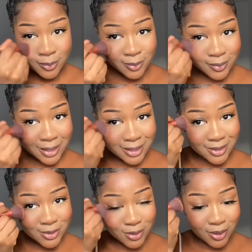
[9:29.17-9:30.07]
add it
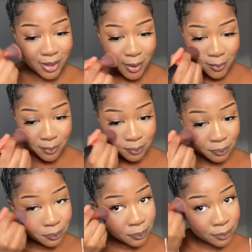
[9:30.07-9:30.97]
to here.
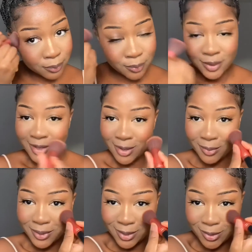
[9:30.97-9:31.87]
Oh my
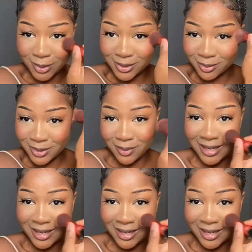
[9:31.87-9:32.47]
gosh, I'm smiling.